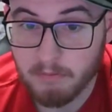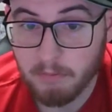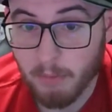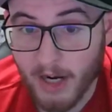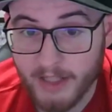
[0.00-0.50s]

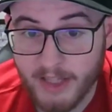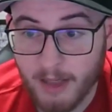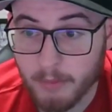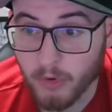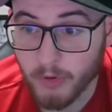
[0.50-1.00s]
bite
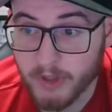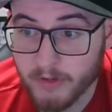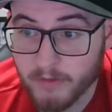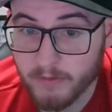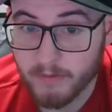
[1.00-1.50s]
that bullet
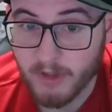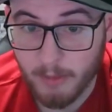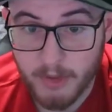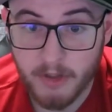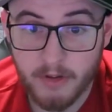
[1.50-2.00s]

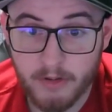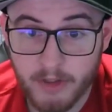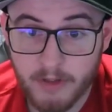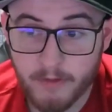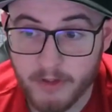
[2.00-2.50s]
come year
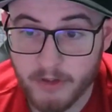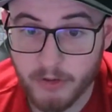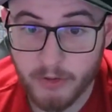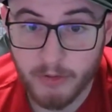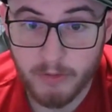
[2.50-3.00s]
3 for
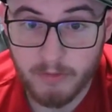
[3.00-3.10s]
2